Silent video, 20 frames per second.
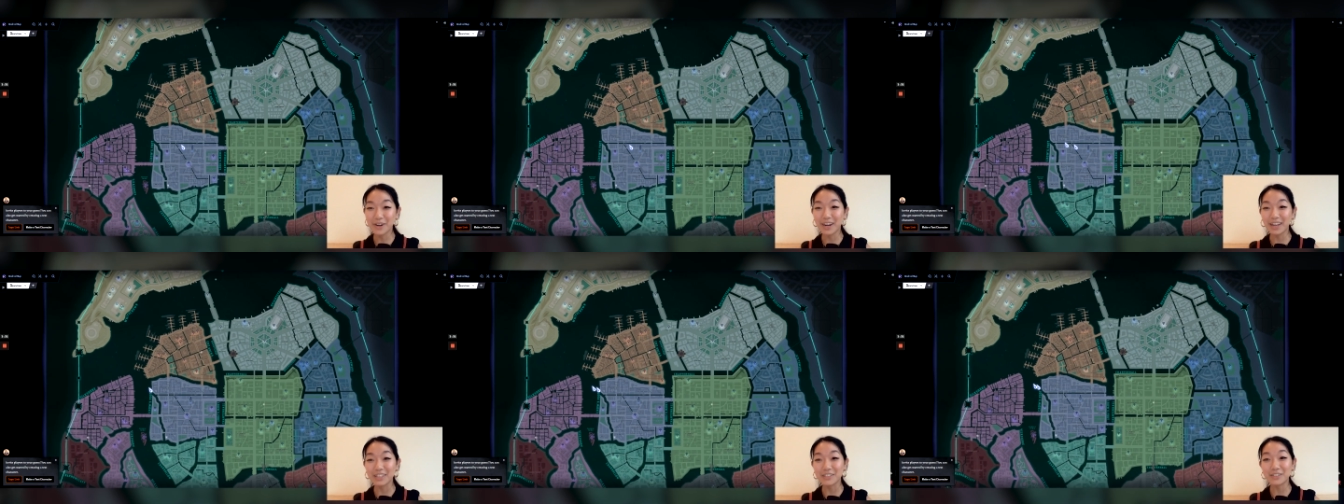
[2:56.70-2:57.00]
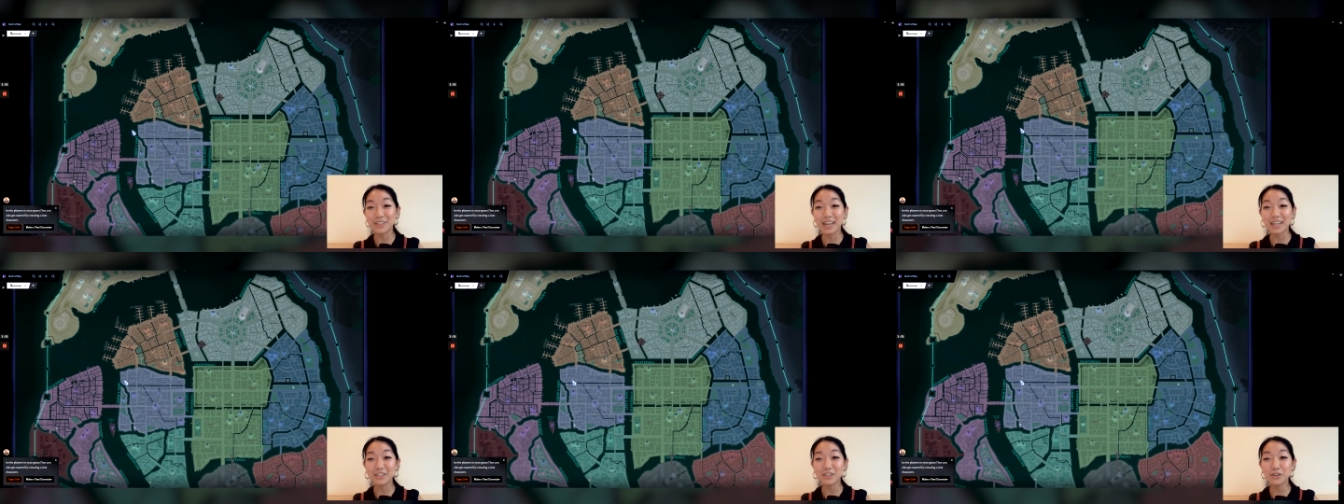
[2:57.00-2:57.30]
right,
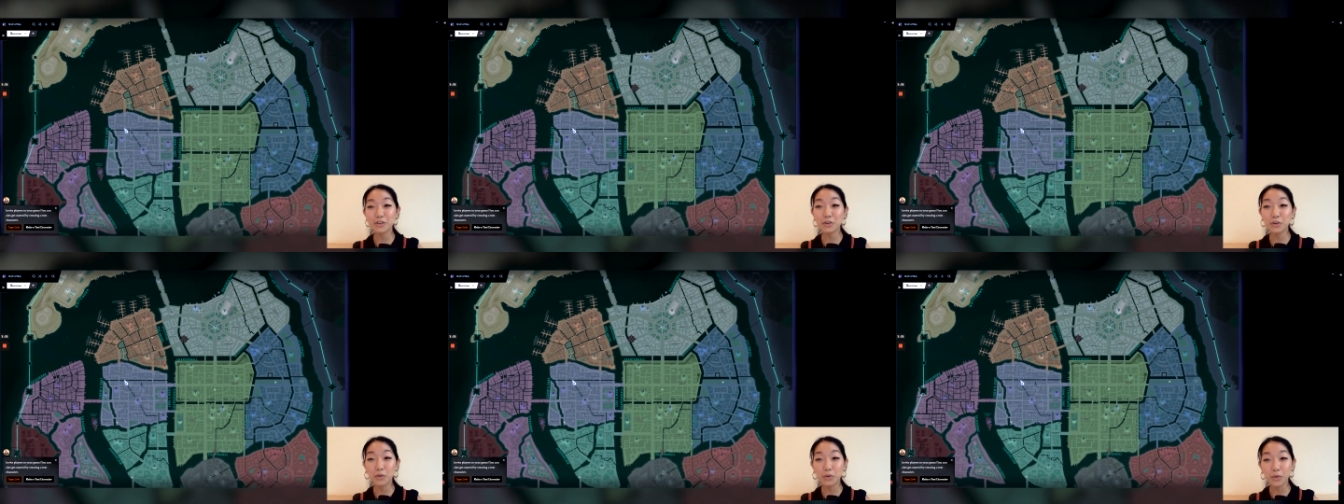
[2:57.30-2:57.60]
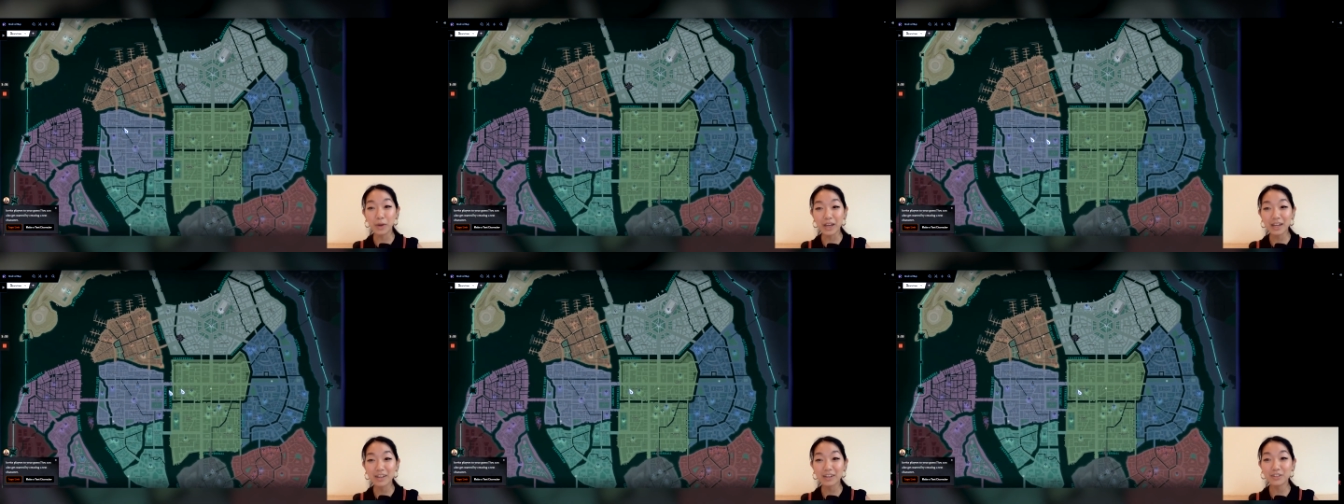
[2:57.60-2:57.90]
so that's your
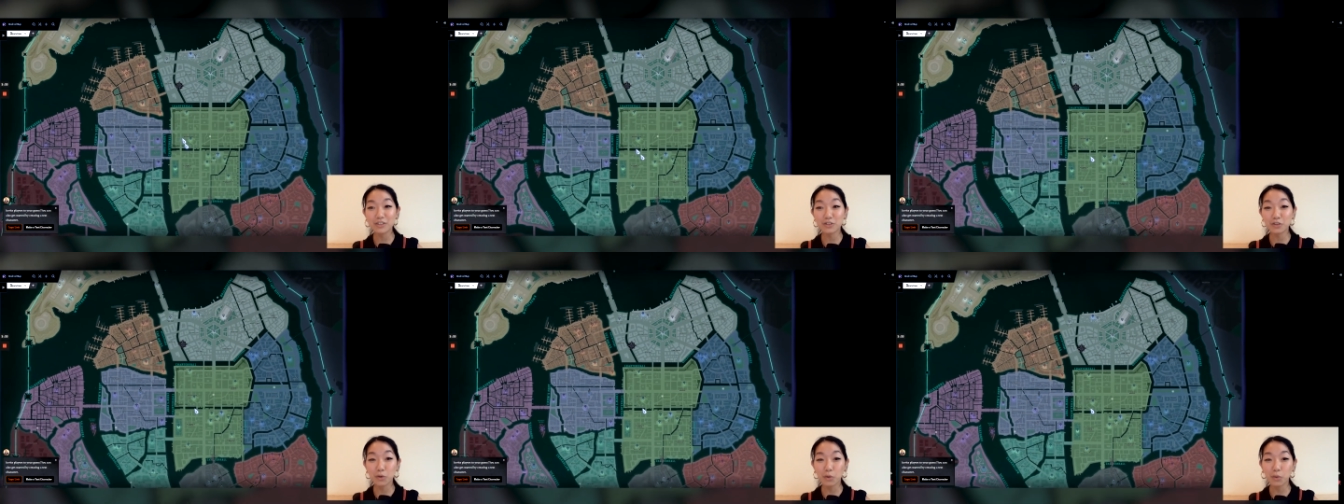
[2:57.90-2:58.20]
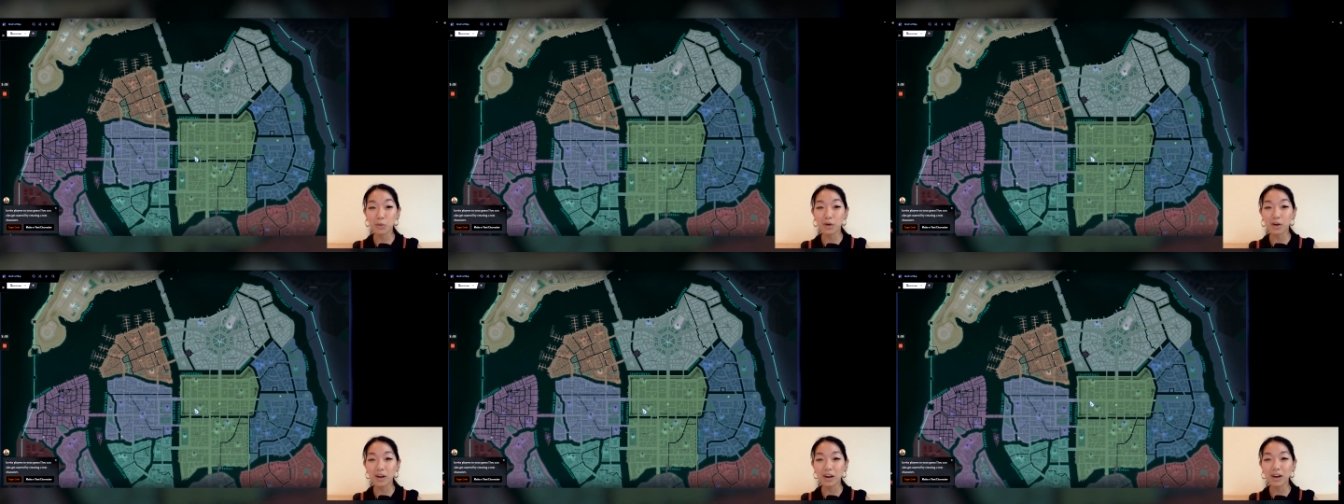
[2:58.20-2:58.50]
quick
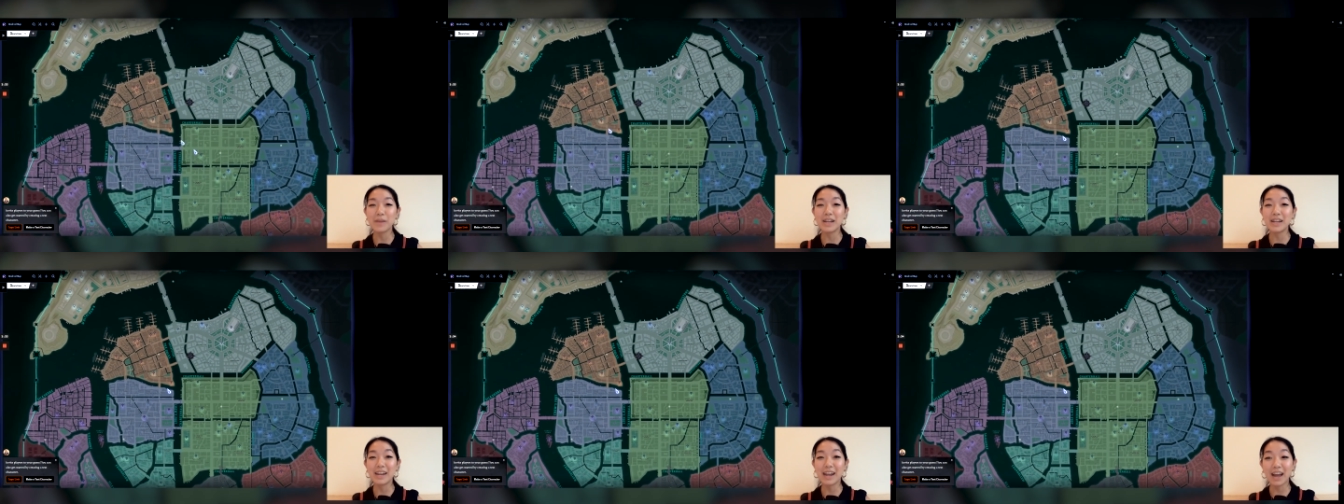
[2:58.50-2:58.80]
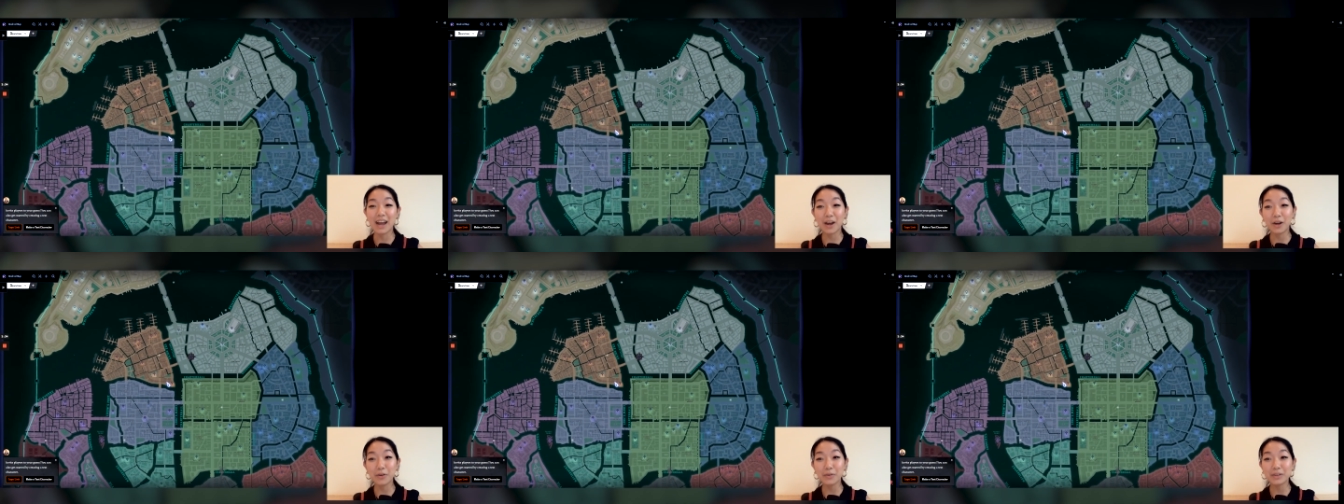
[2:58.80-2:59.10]
tour. And
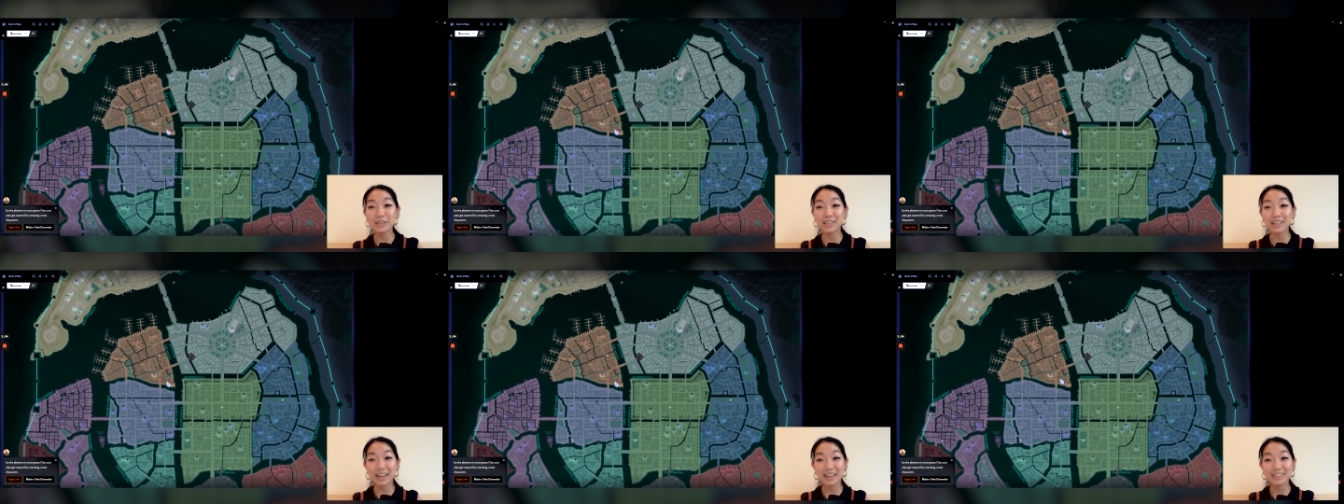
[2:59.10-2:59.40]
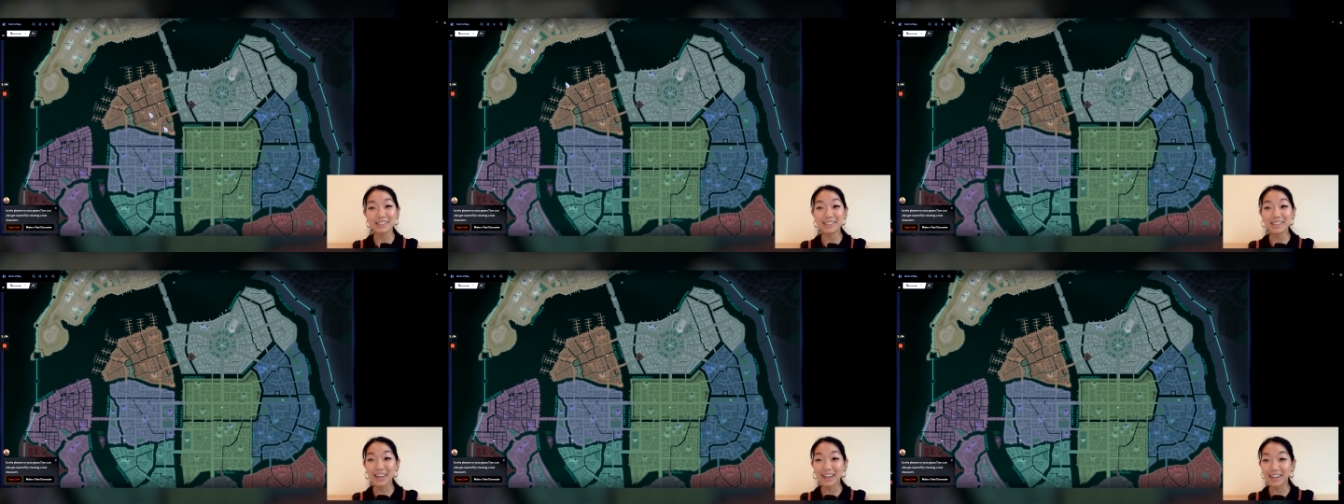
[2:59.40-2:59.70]
now
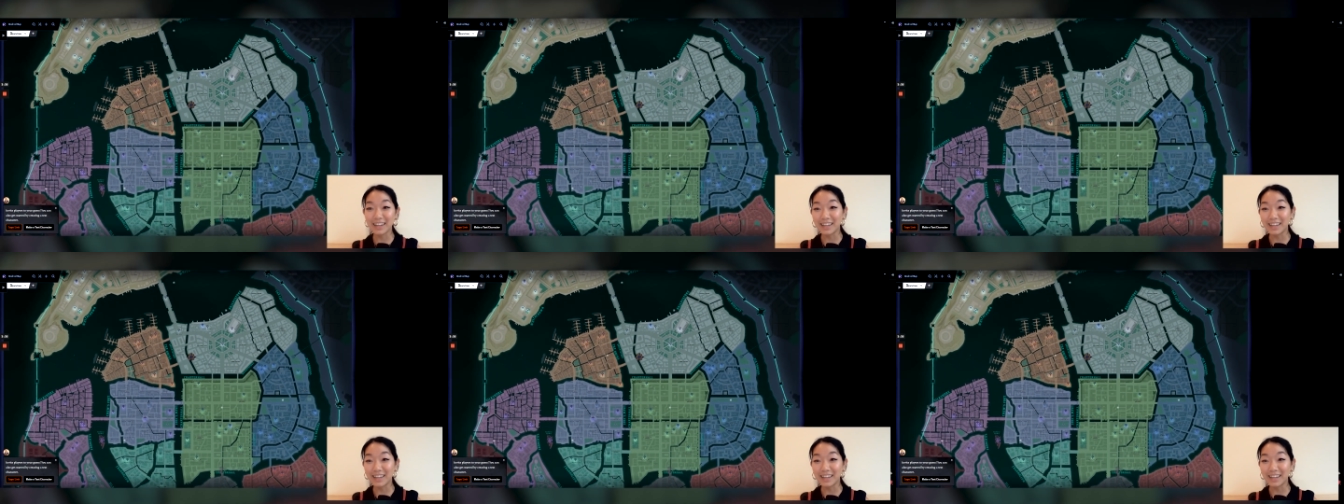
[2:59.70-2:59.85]
let's get